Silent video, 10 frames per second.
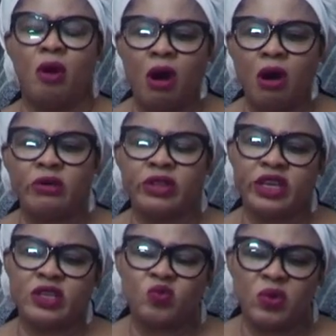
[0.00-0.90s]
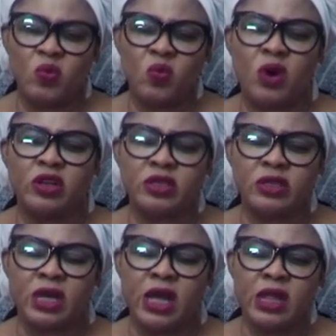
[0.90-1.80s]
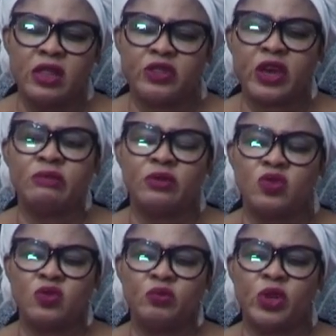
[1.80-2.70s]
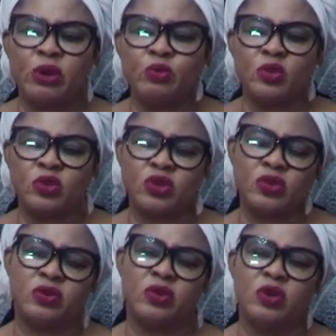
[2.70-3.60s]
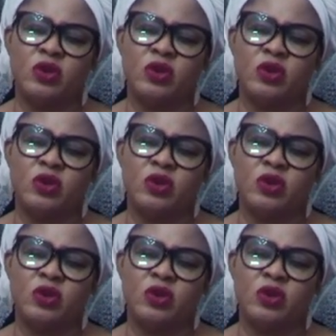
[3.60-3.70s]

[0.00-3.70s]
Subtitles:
All these we want them to be able to